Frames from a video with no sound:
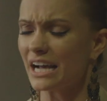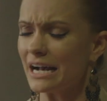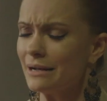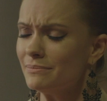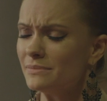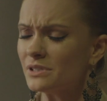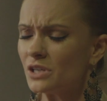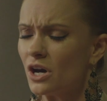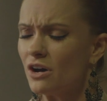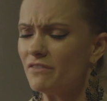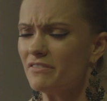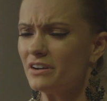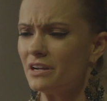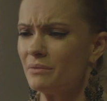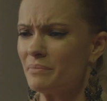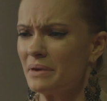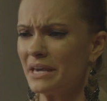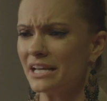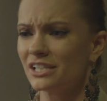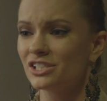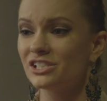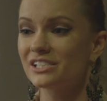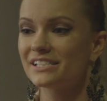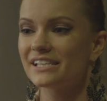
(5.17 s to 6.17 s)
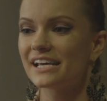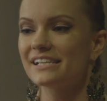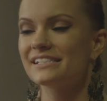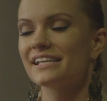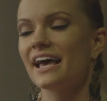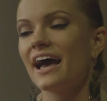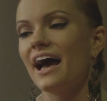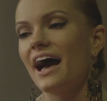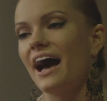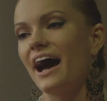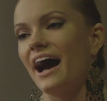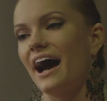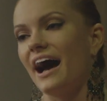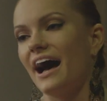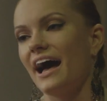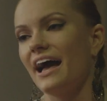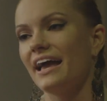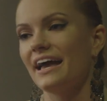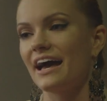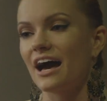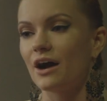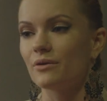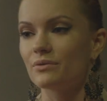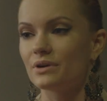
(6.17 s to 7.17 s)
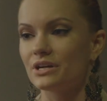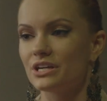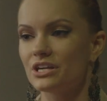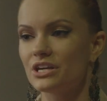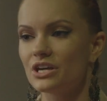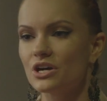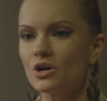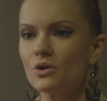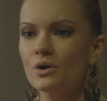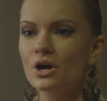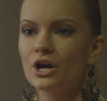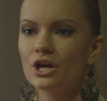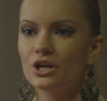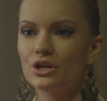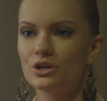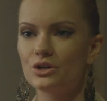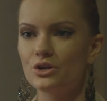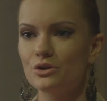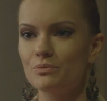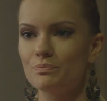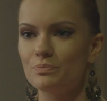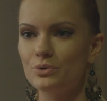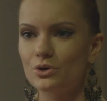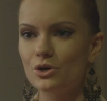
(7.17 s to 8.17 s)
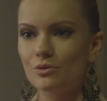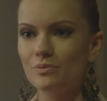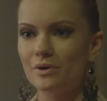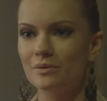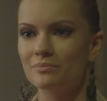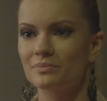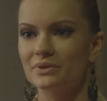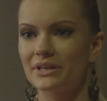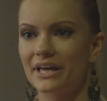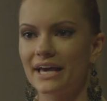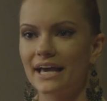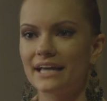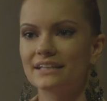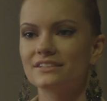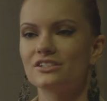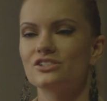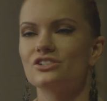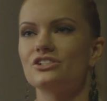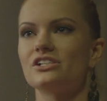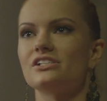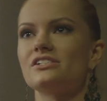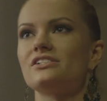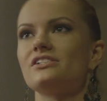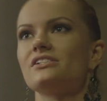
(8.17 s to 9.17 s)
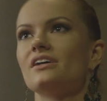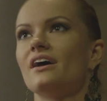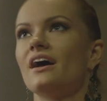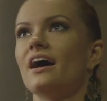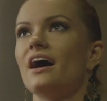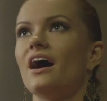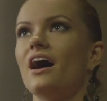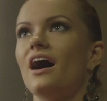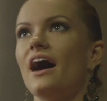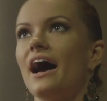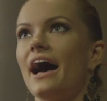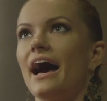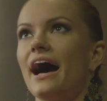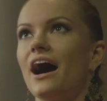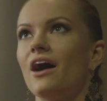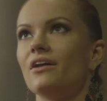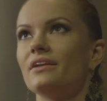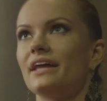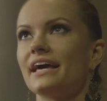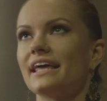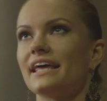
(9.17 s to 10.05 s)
comes over to me and she says, "Hi, how are you? New boob implants just out